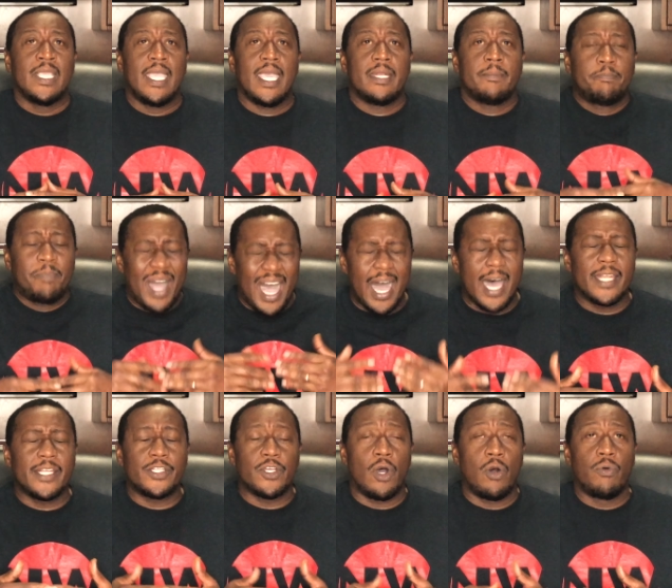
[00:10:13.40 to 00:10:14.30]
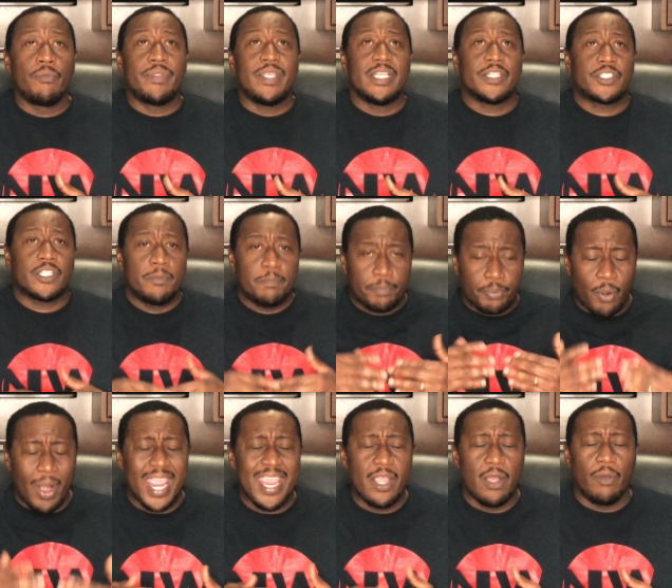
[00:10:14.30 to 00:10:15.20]
and ponder on this and
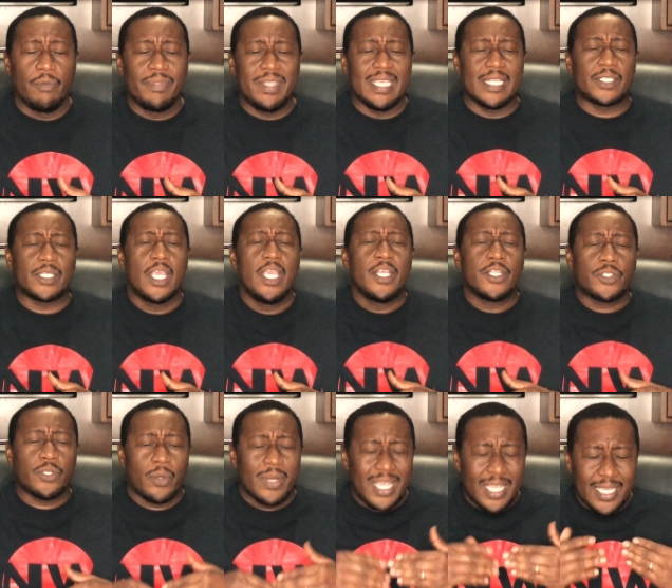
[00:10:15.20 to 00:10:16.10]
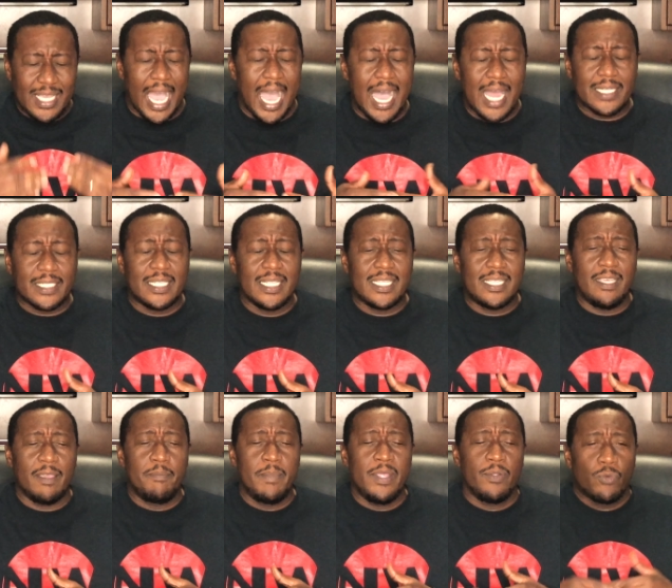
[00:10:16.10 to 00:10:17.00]
pray on this so that God can
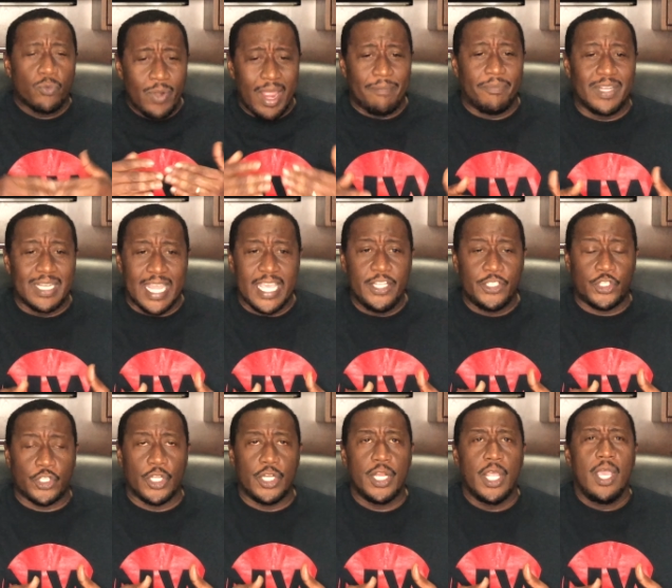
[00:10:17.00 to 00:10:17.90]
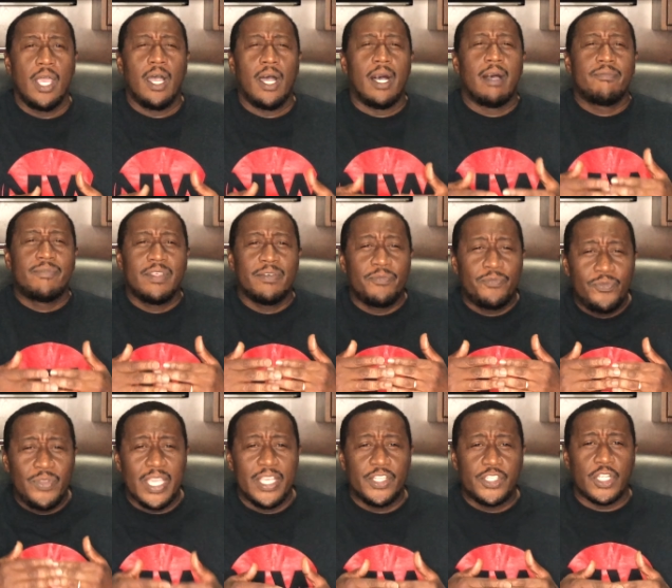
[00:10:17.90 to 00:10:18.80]
give me revelation of the
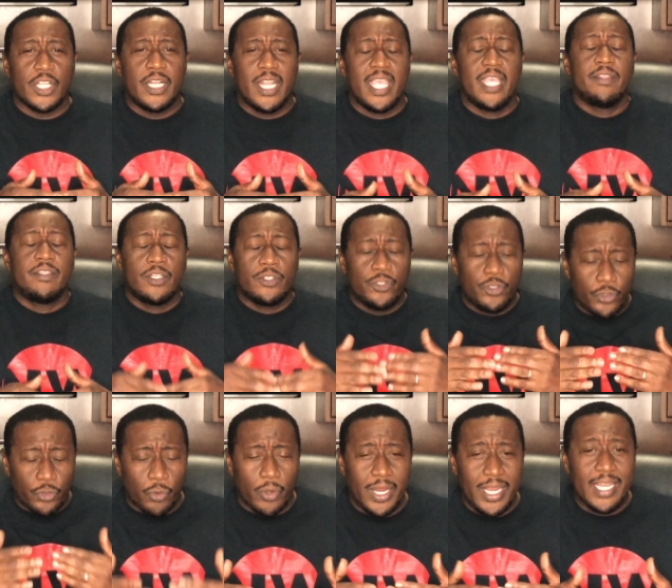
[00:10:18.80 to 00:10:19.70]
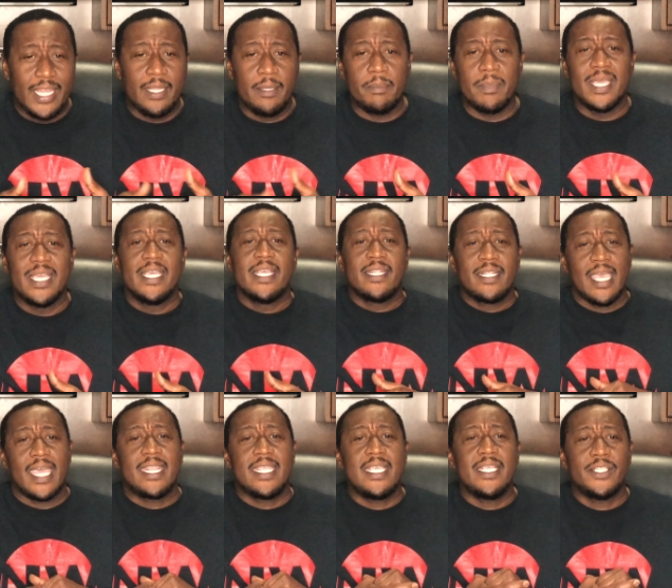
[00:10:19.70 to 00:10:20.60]
vision and the dream
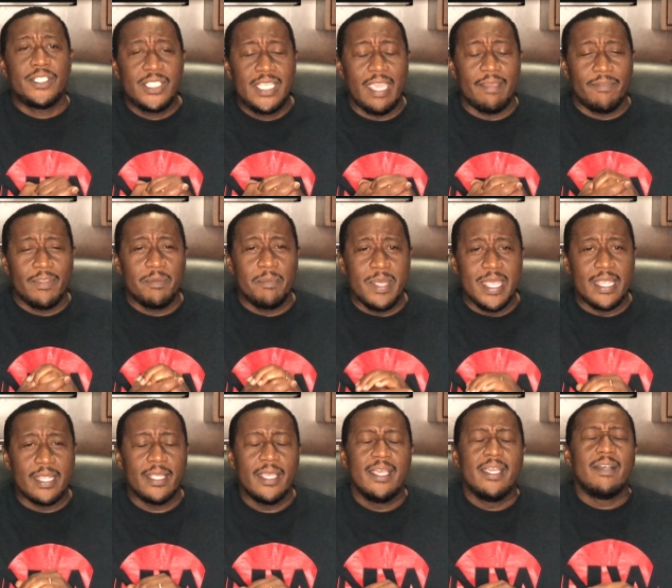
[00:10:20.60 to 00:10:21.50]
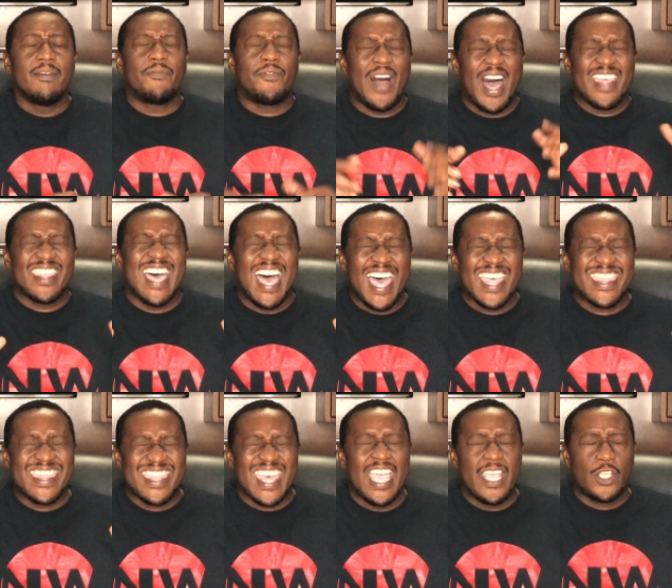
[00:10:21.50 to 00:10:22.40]
that He's given me. Father, I
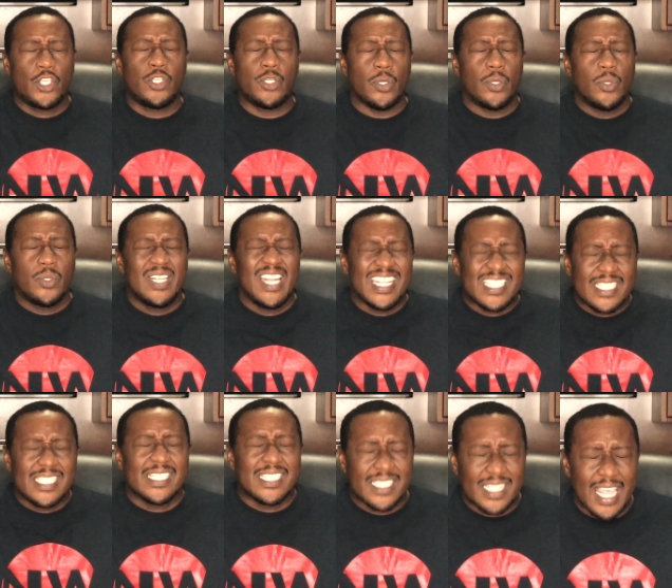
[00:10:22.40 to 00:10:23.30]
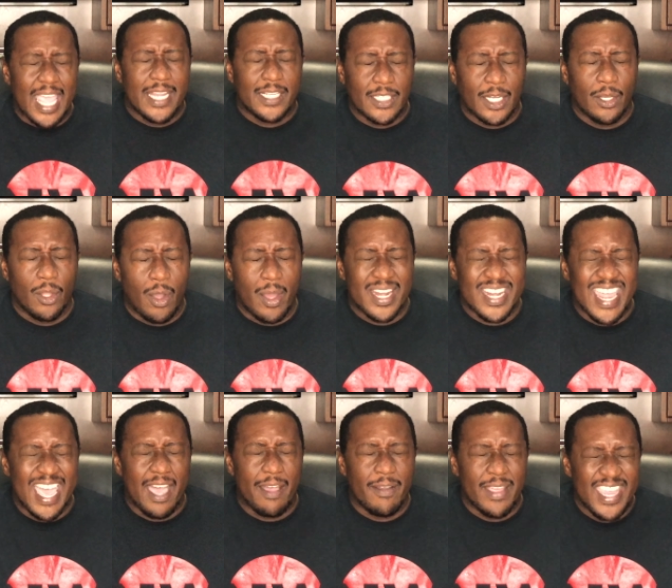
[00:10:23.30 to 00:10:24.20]
thank you. Let's just thank the Lord
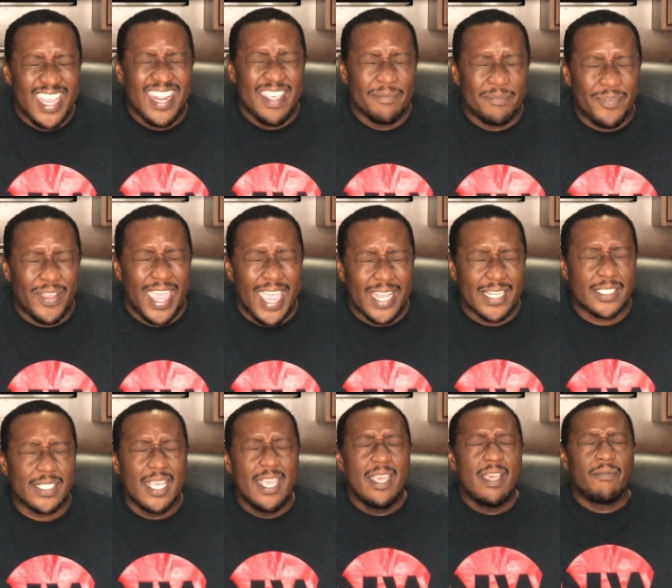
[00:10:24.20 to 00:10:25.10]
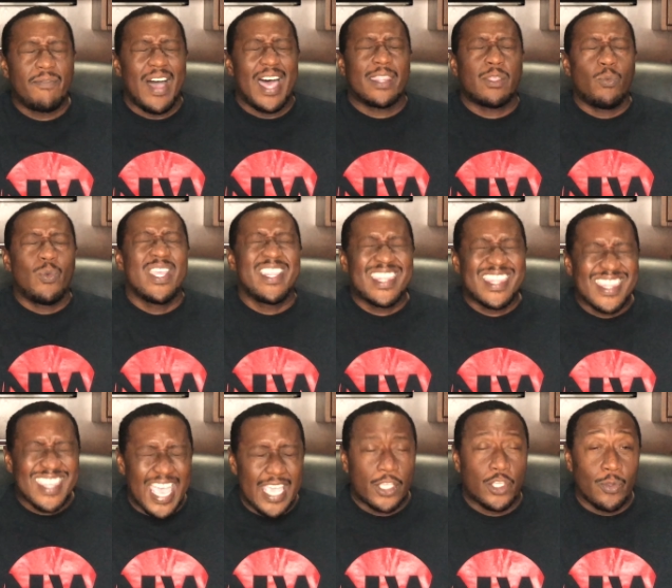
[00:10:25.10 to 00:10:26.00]
now in advance. Father, we
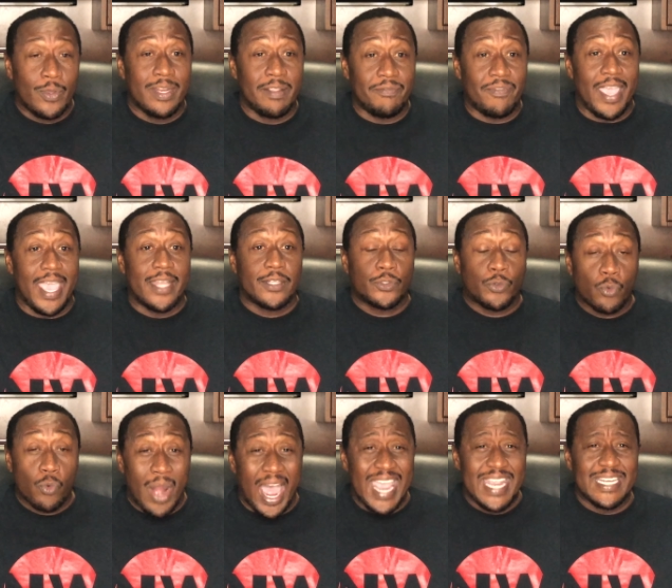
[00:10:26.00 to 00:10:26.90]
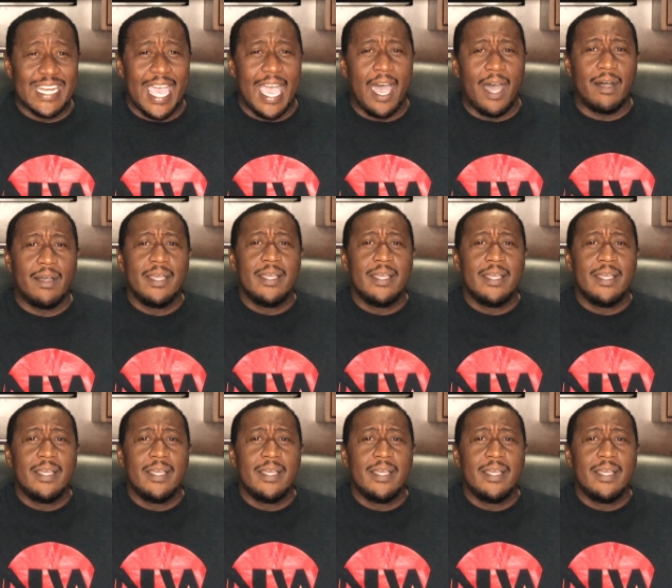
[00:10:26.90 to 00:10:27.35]
thank you in advance right now